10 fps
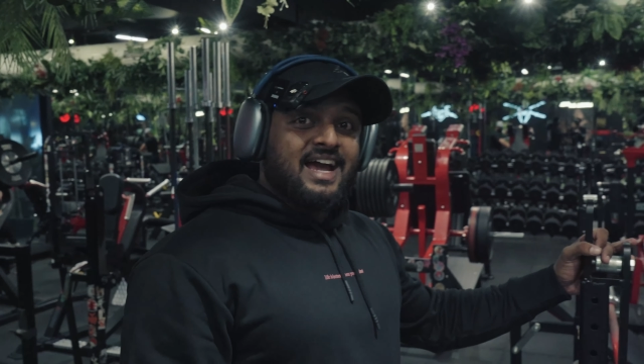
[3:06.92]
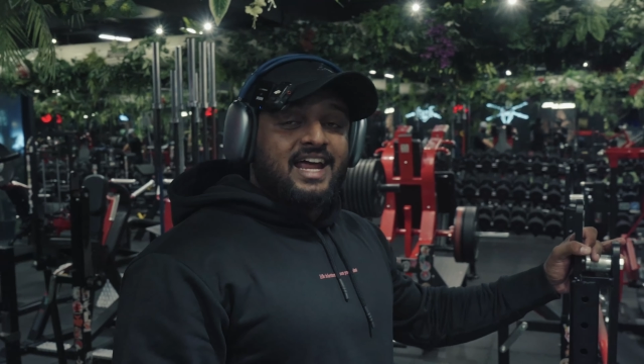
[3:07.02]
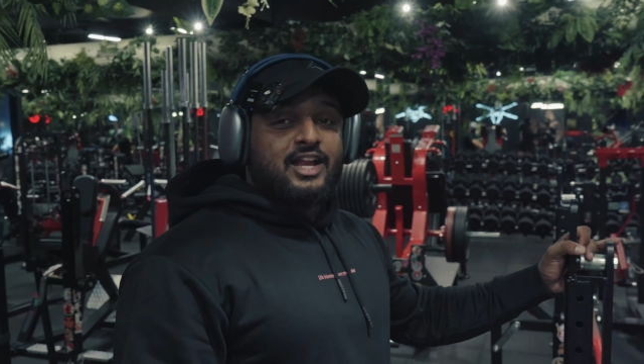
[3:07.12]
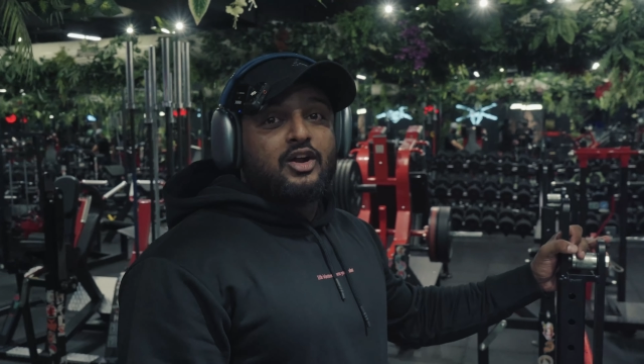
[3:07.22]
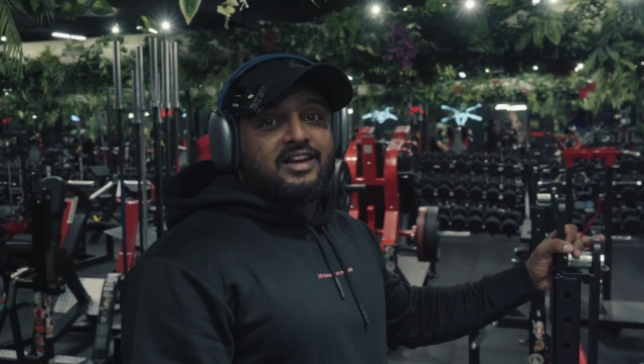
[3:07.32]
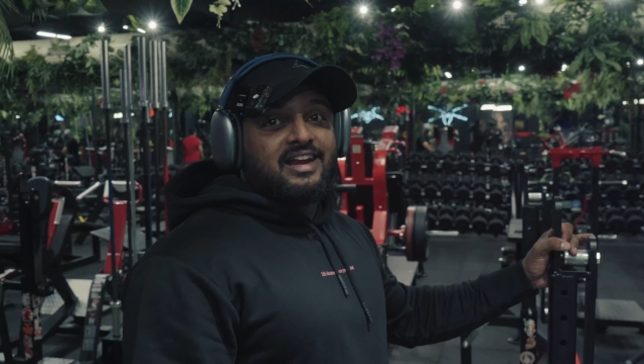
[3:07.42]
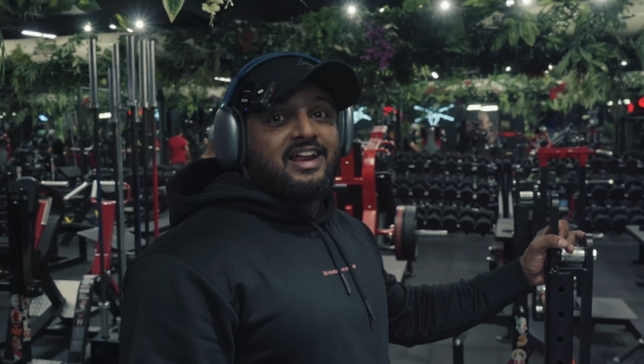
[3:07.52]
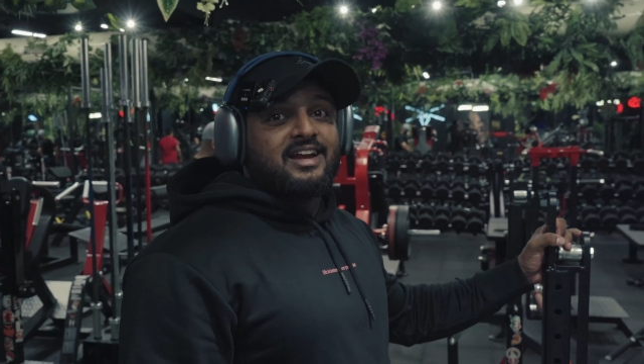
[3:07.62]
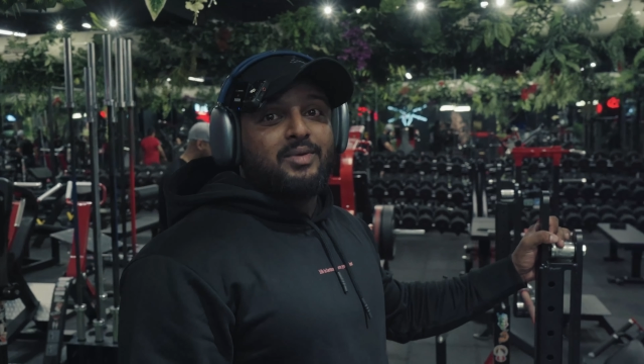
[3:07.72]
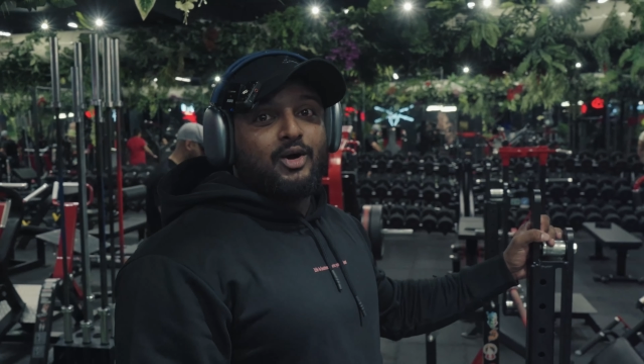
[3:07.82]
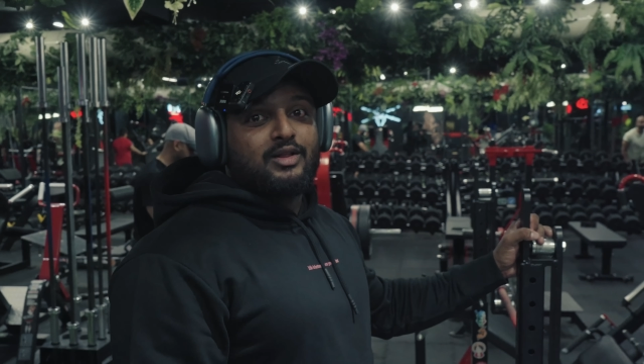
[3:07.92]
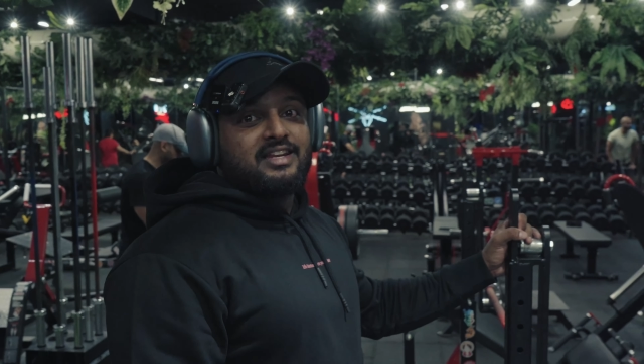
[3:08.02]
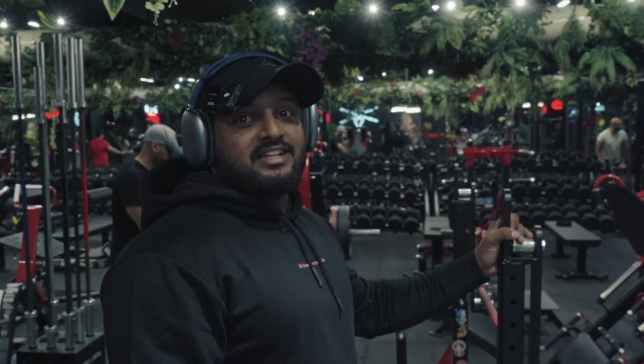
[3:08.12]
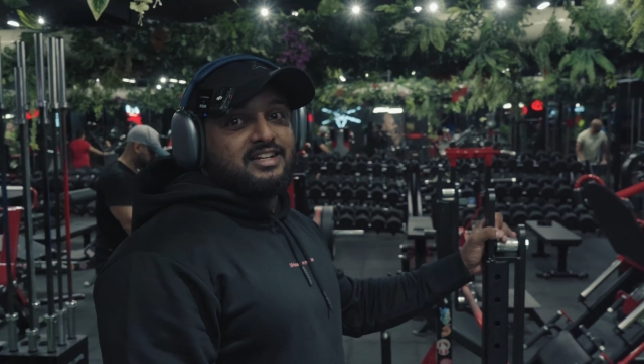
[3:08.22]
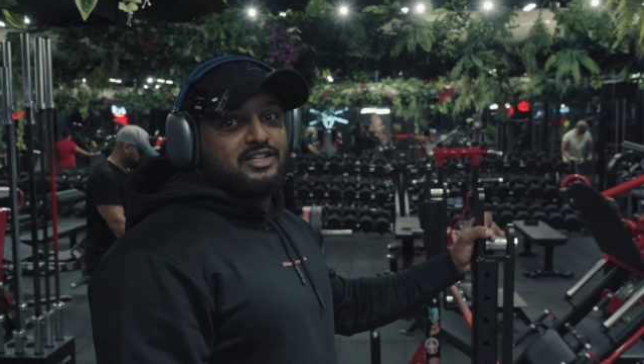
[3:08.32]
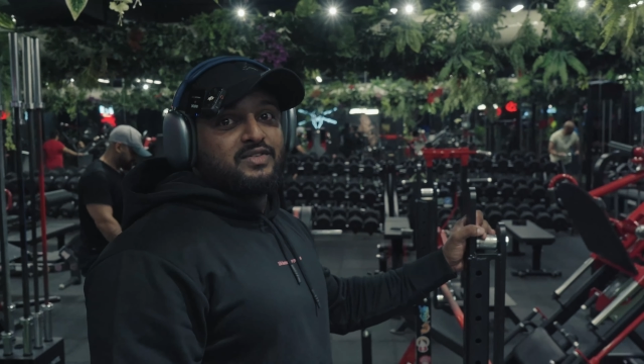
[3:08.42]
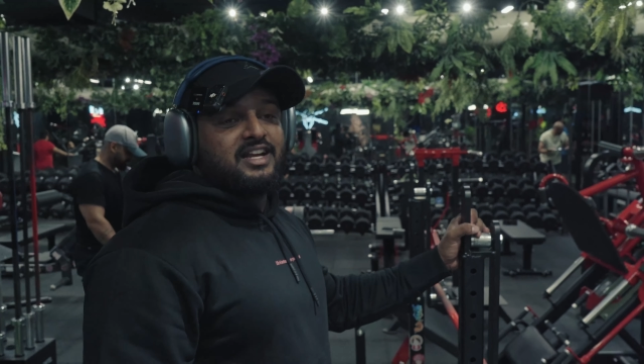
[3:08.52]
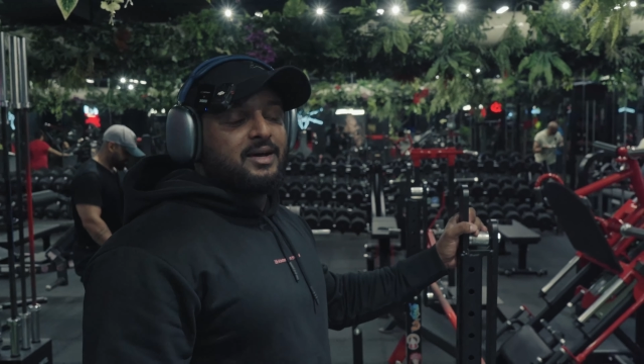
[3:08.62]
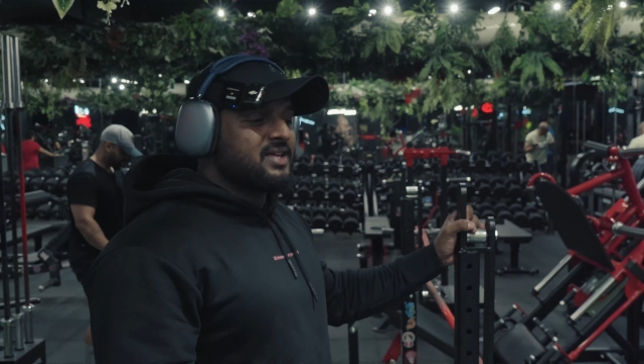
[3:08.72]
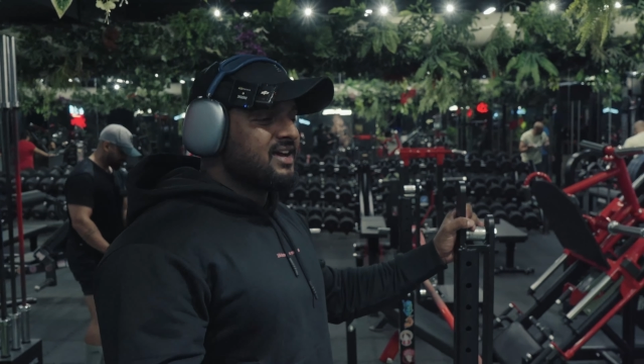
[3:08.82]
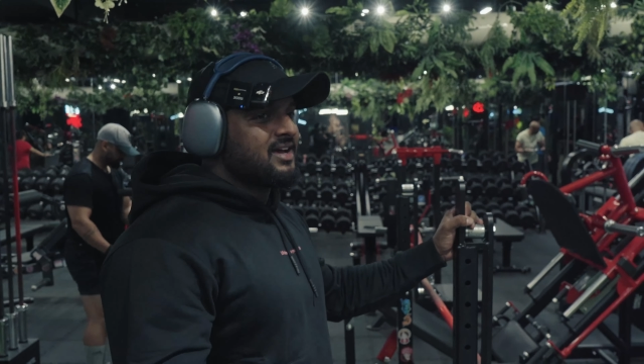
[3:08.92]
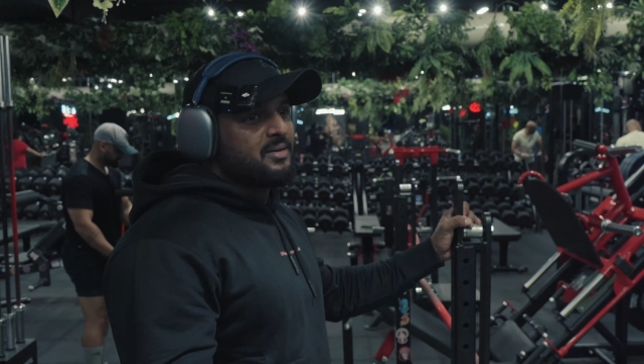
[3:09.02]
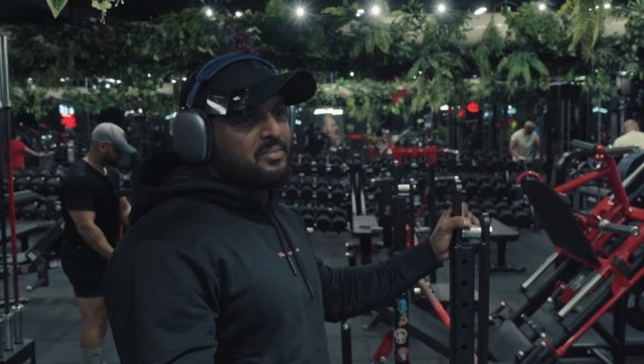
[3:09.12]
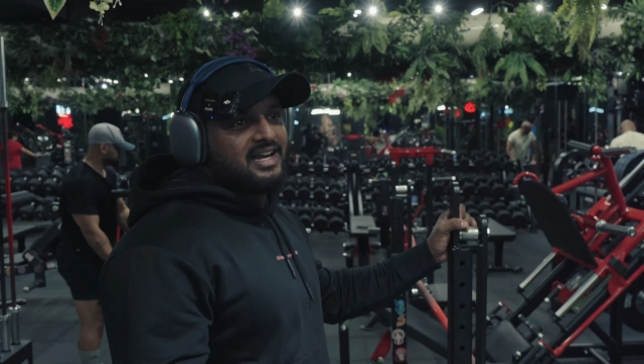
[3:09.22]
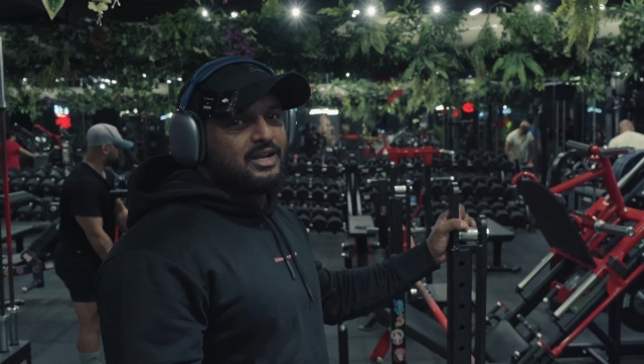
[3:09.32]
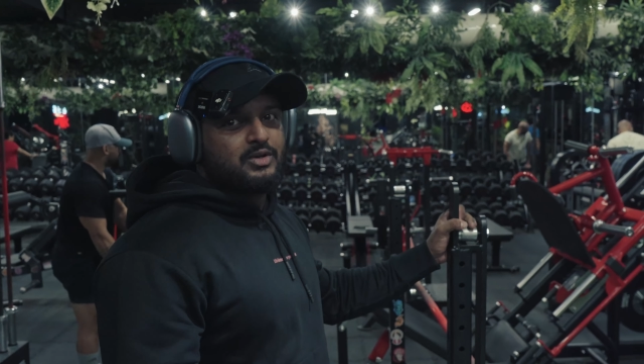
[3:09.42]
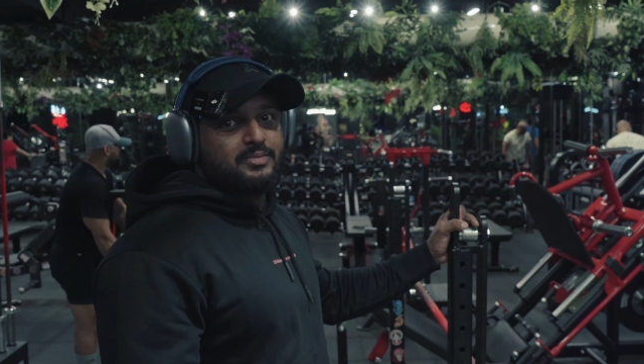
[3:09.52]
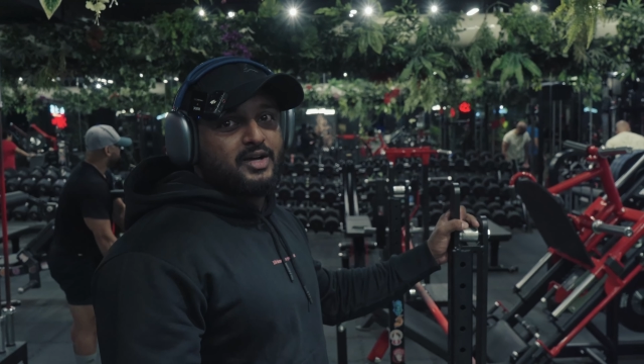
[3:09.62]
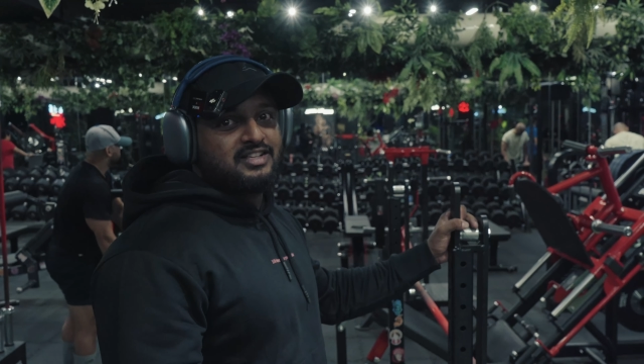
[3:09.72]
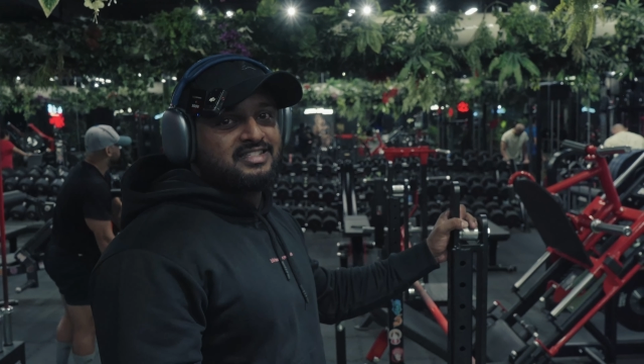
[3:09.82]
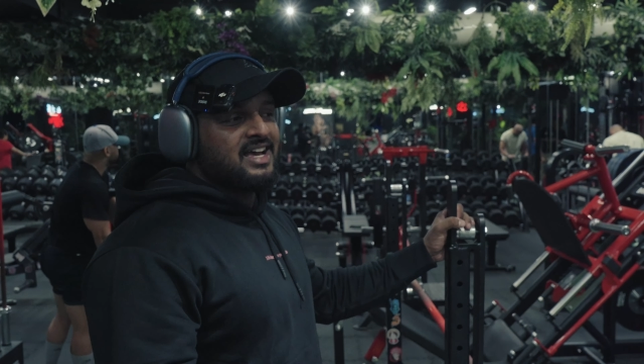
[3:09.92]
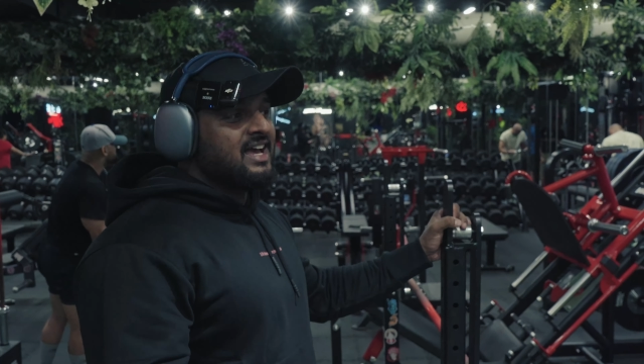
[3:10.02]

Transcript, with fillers: and he got red lighted by all three judges for depth apparently was because